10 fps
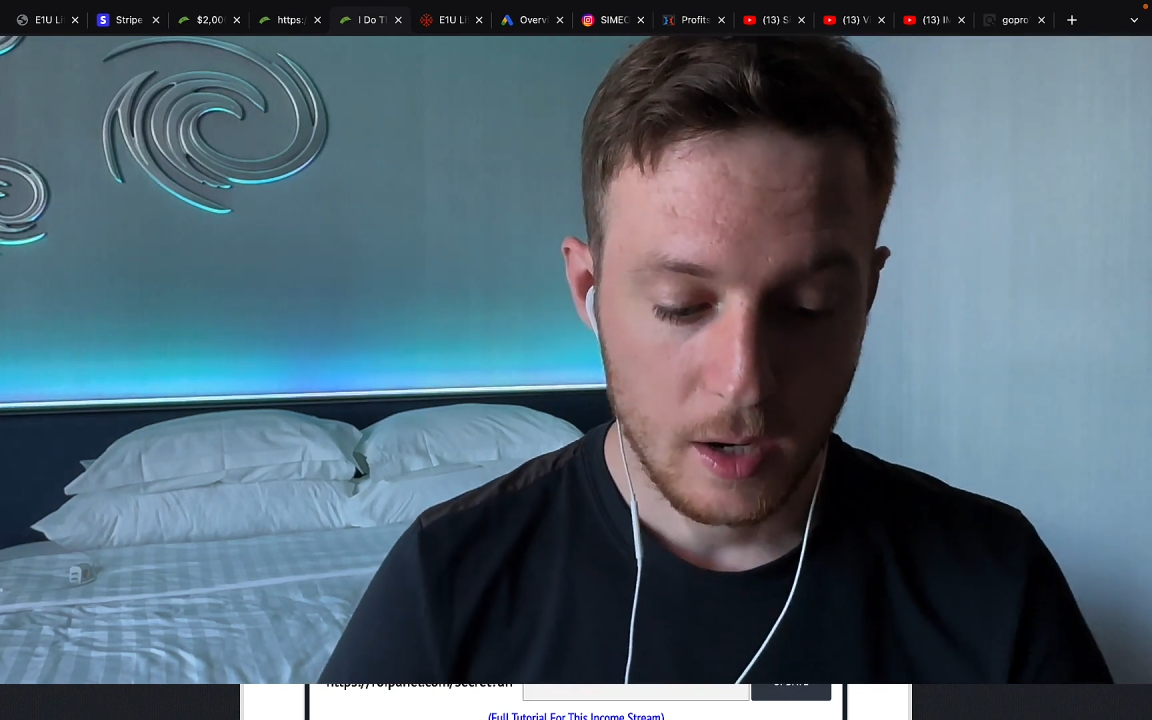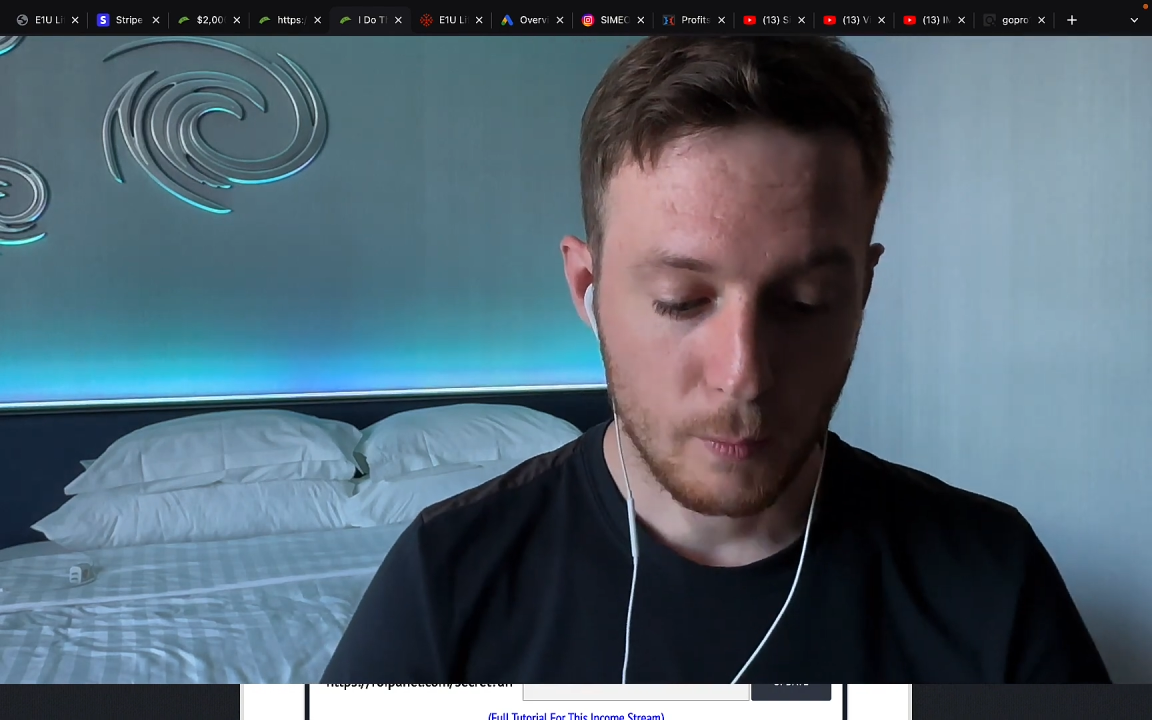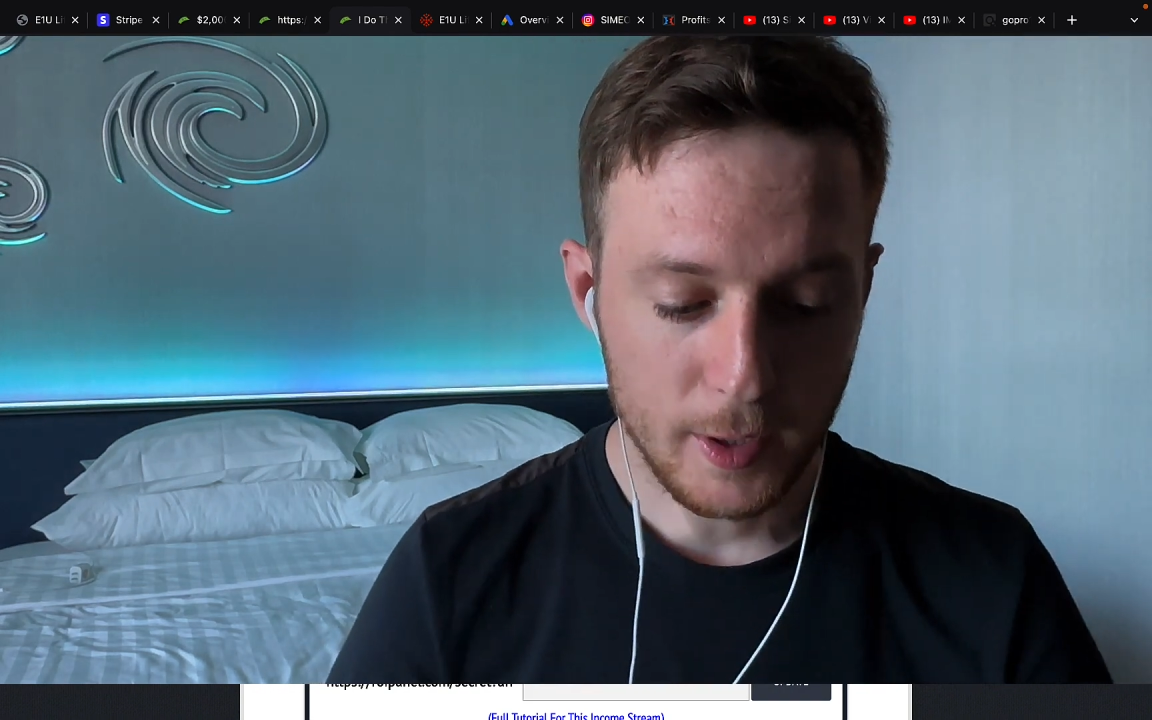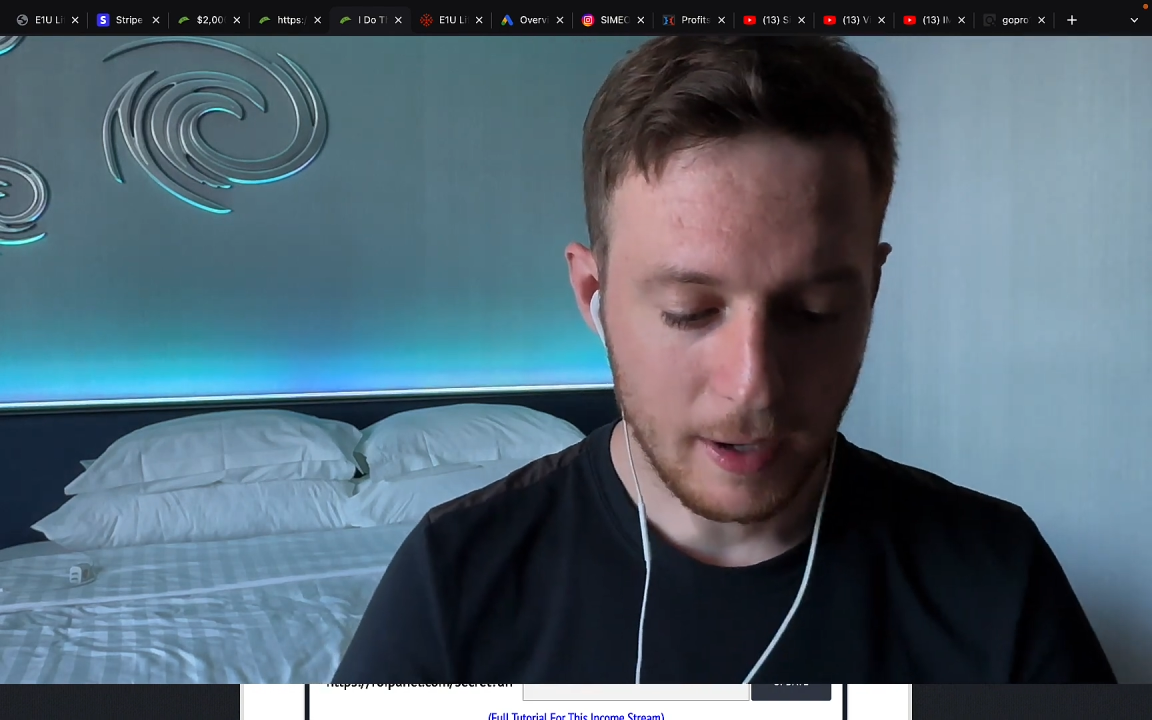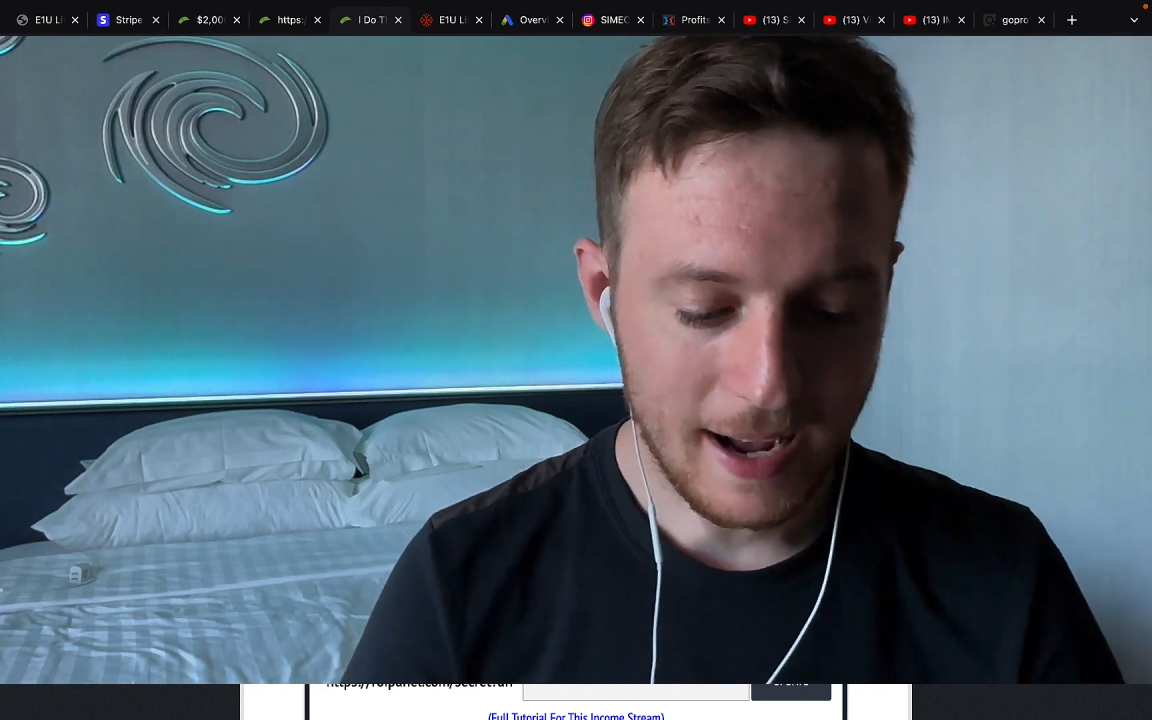
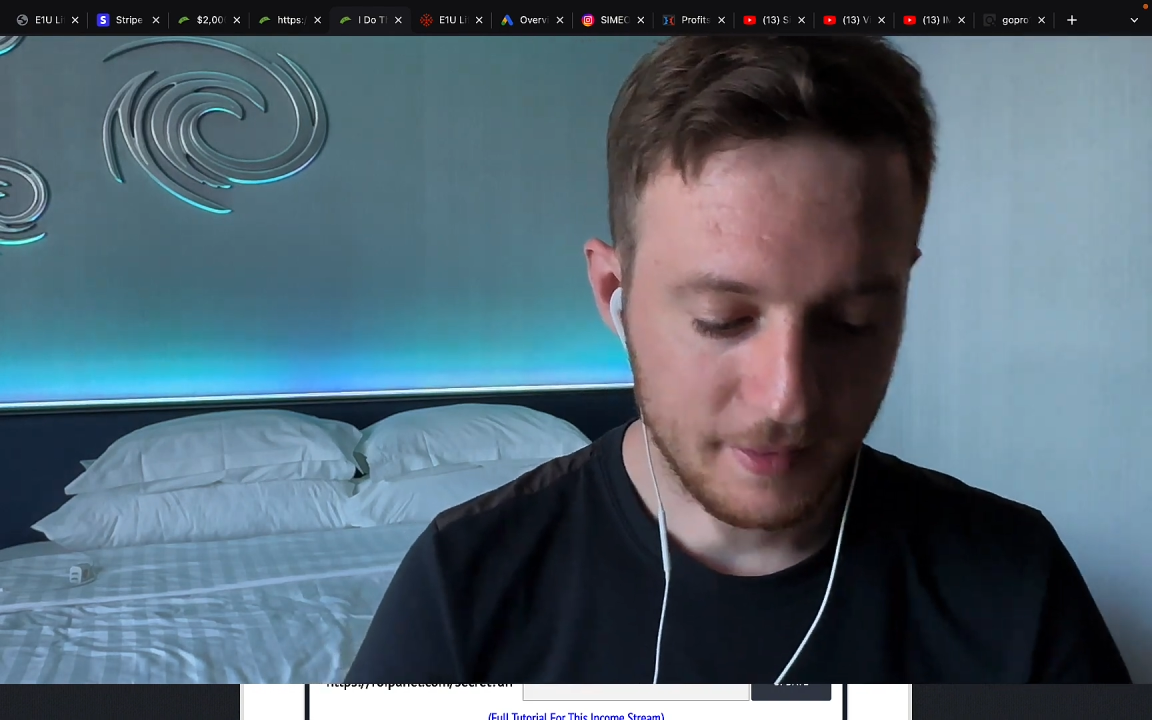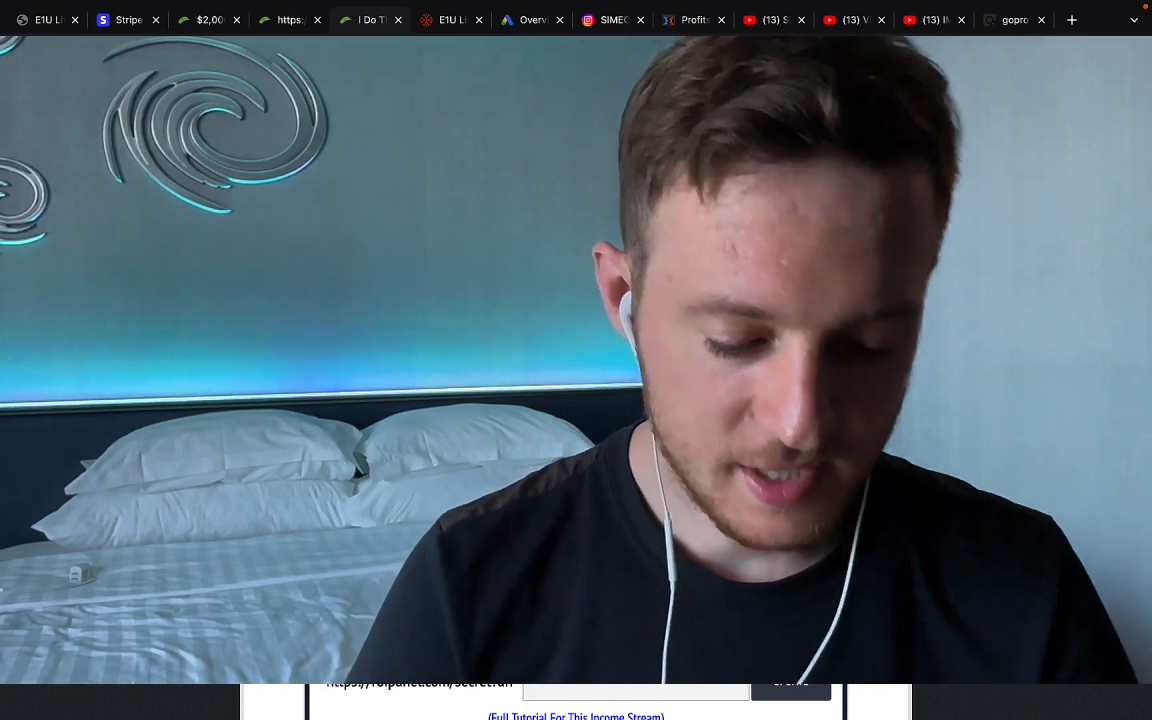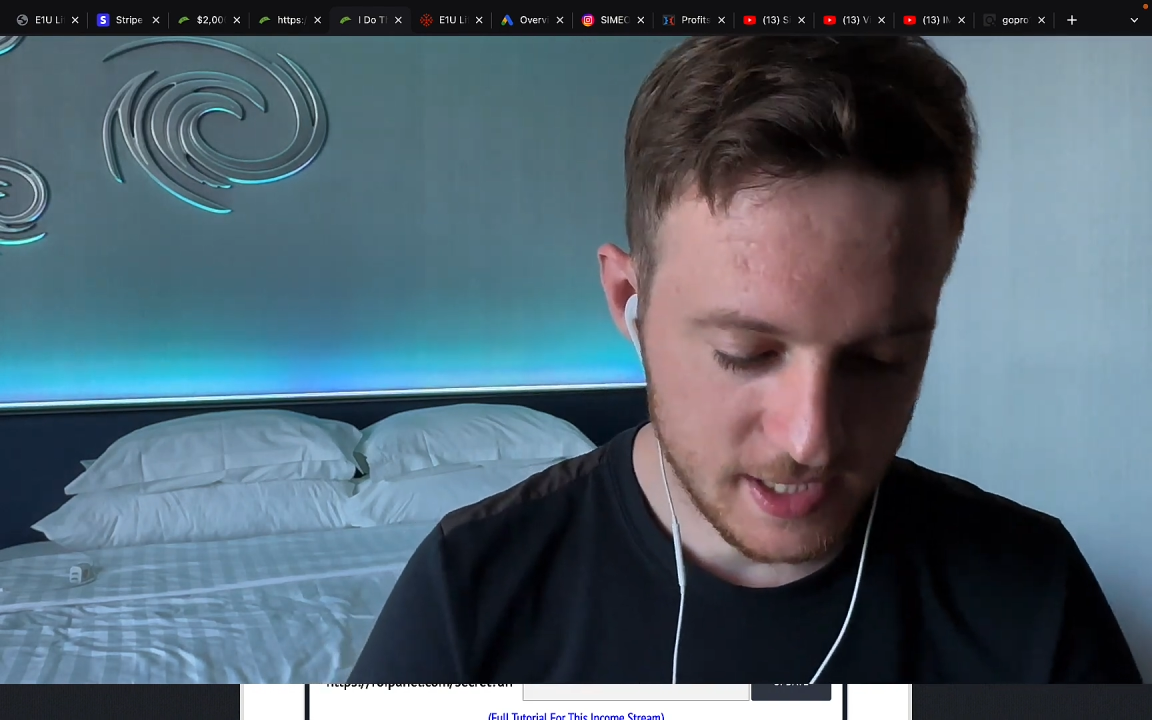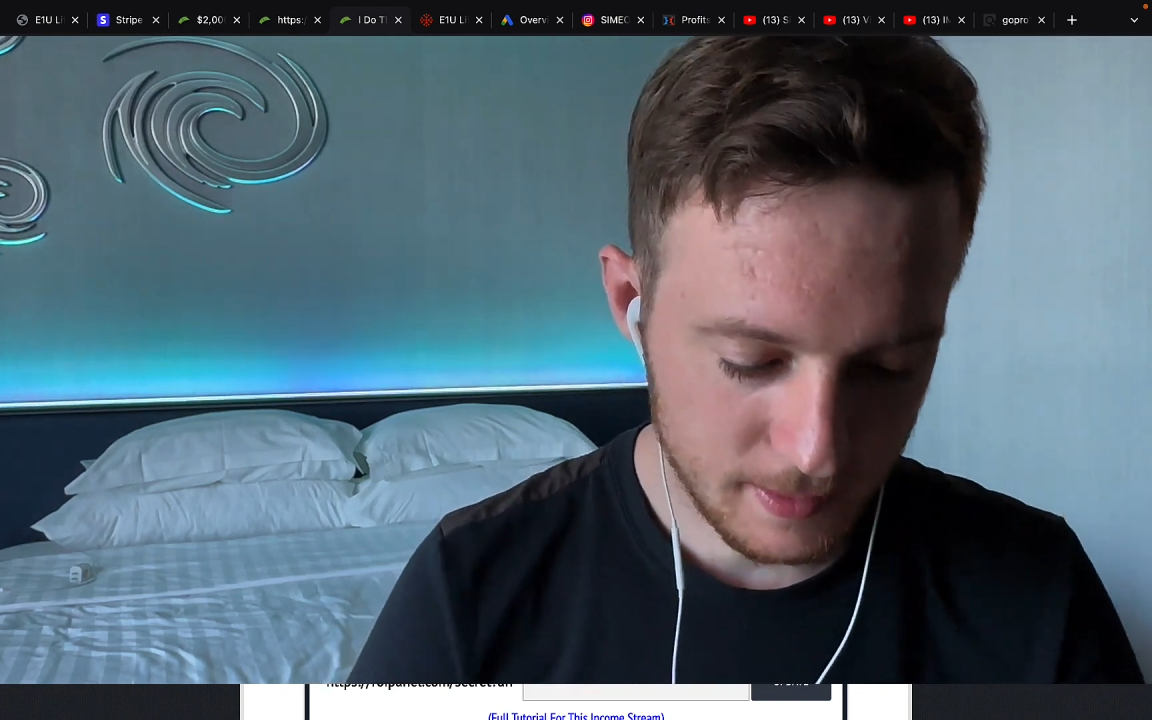When you have this